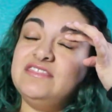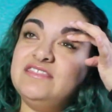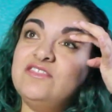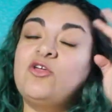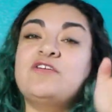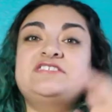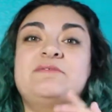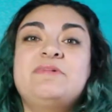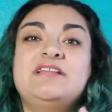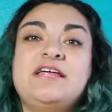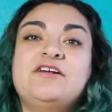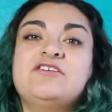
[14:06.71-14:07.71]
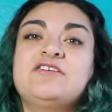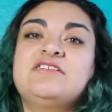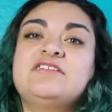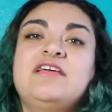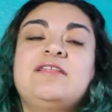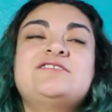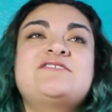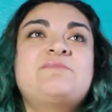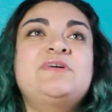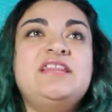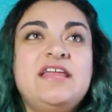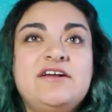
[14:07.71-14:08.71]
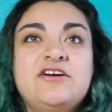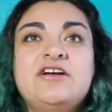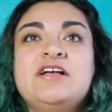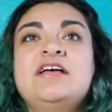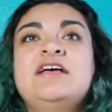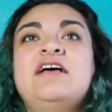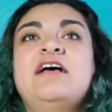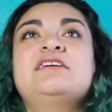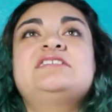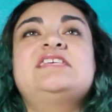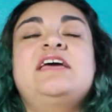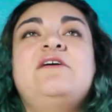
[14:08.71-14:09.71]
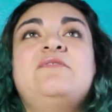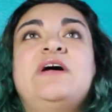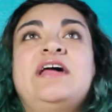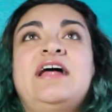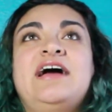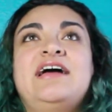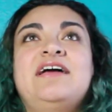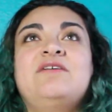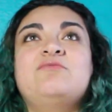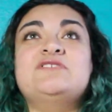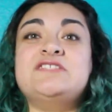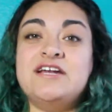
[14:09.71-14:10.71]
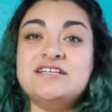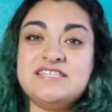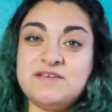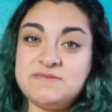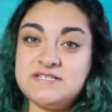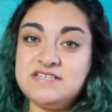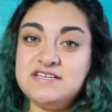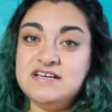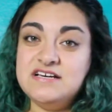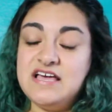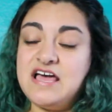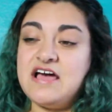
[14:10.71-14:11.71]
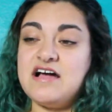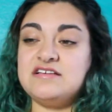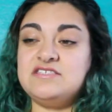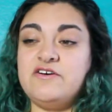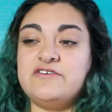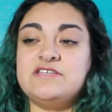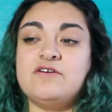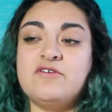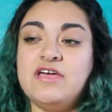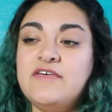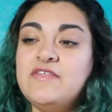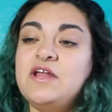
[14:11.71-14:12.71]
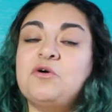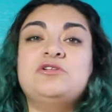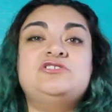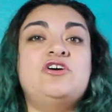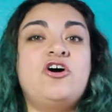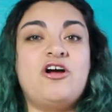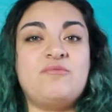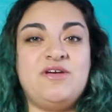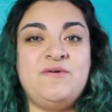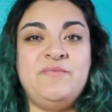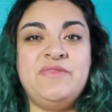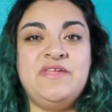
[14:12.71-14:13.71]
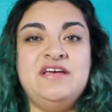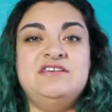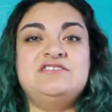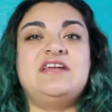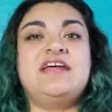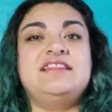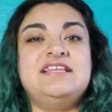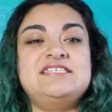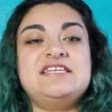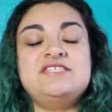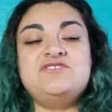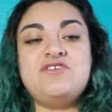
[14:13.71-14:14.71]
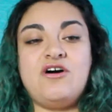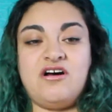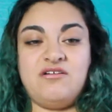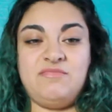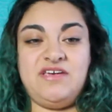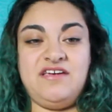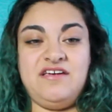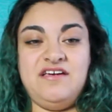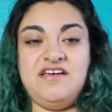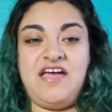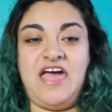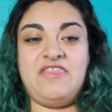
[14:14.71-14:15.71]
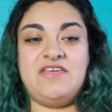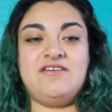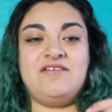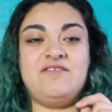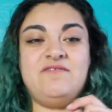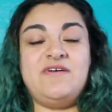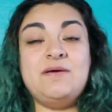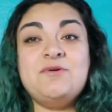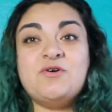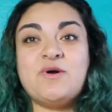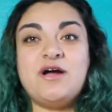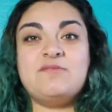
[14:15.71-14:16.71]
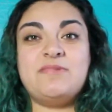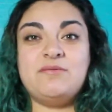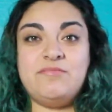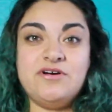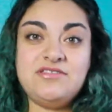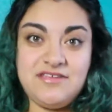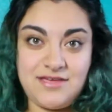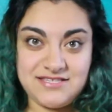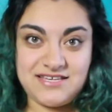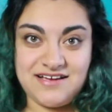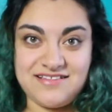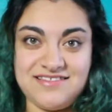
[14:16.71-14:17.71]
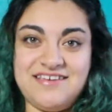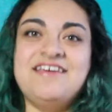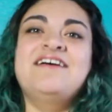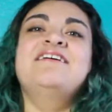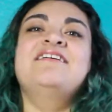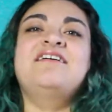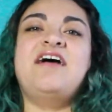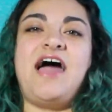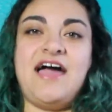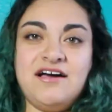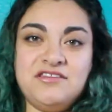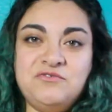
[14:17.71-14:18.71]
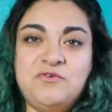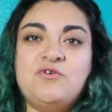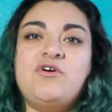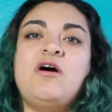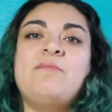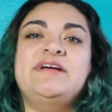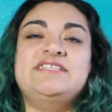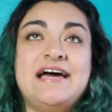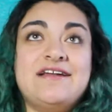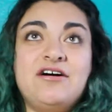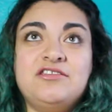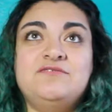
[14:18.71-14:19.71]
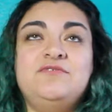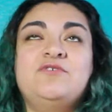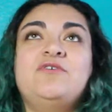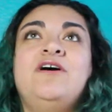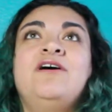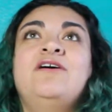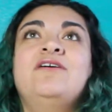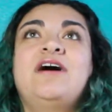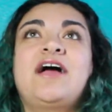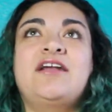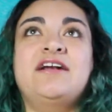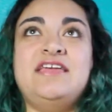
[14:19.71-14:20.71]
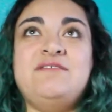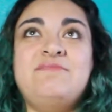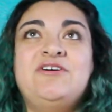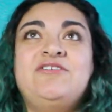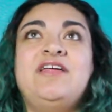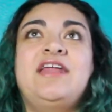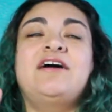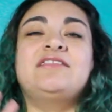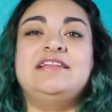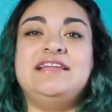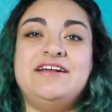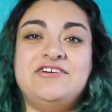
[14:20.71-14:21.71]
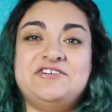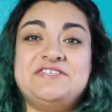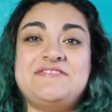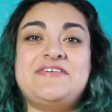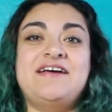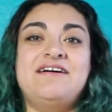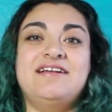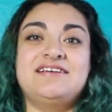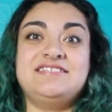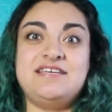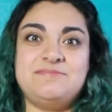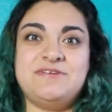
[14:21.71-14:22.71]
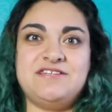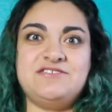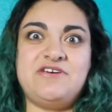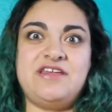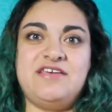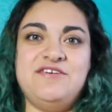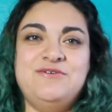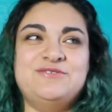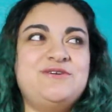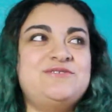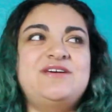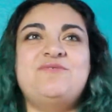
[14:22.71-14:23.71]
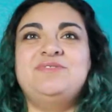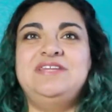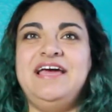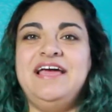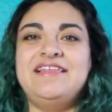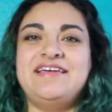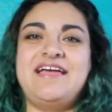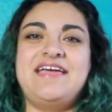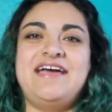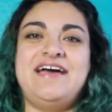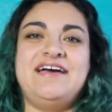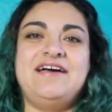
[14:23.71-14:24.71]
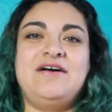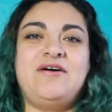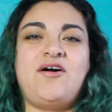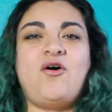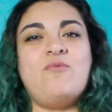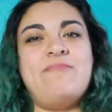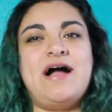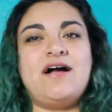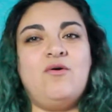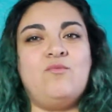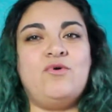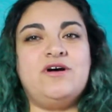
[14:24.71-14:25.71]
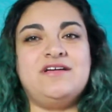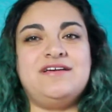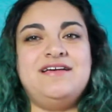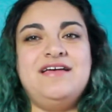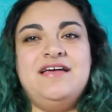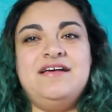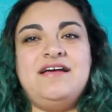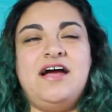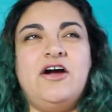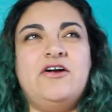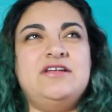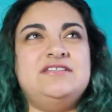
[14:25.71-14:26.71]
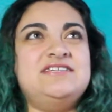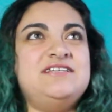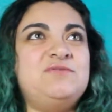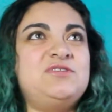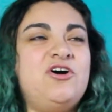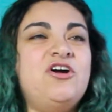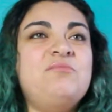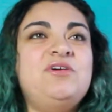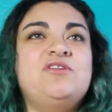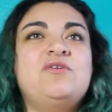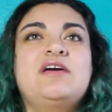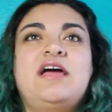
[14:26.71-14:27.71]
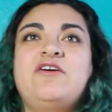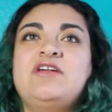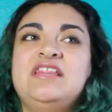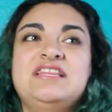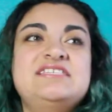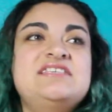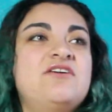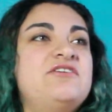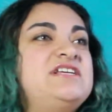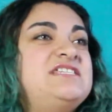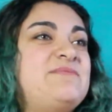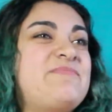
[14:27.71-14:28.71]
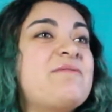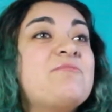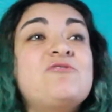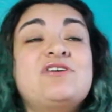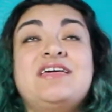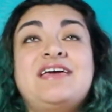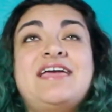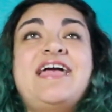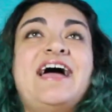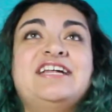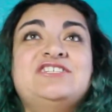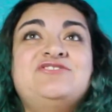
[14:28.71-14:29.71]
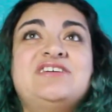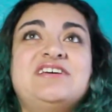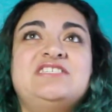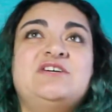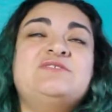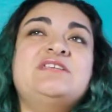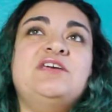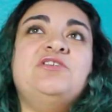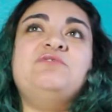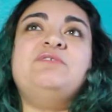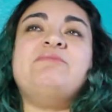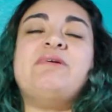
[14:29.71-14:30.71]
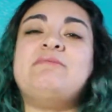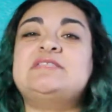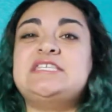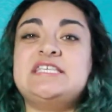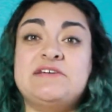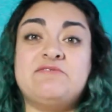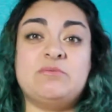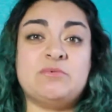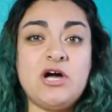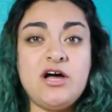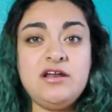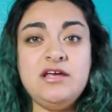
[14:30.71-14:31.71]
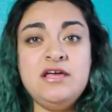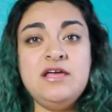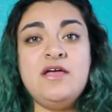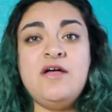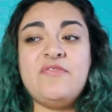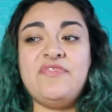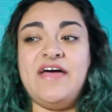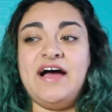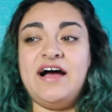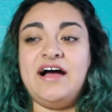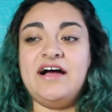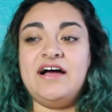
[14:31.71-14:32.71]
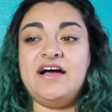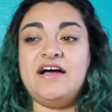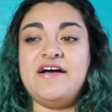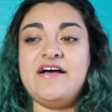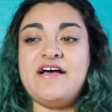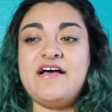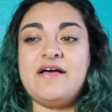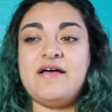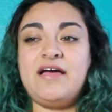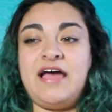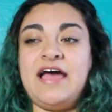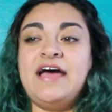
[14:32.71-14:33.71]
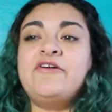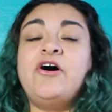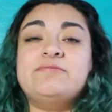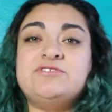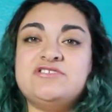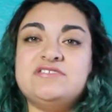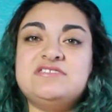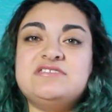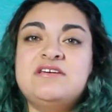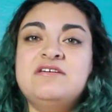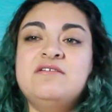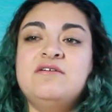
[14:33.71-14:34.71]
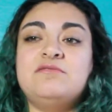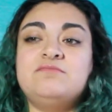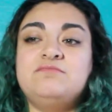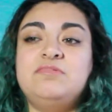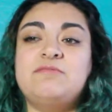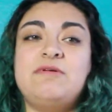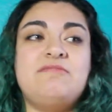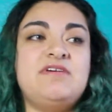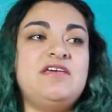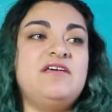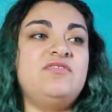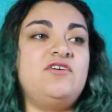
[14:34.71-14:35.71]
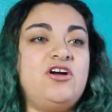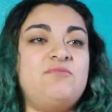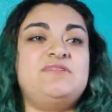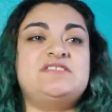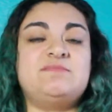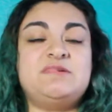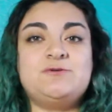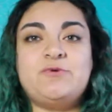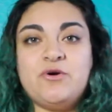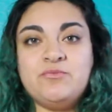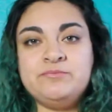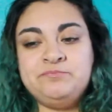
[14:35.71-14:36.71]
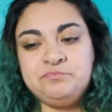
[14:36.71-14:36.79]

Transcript: No, they sent me a letter. They sent me a letter saying that I was not accepted. So I was like, okay, then I'll go to the army. So then I enlisted into the army, and then February, on my birthday exactly, I got the phone call, my dad got the phone call, I got an email, and I got the letter saying that I got accepted into NAU. So I was like, what the heck, like, I can't go back on what I already did with the army. You know, like, I already enlisted, I already signed paperwork, like, I can't do that. So I was like, you know what, maybe it's a sign from God that I had options, but maybe the army is the best route.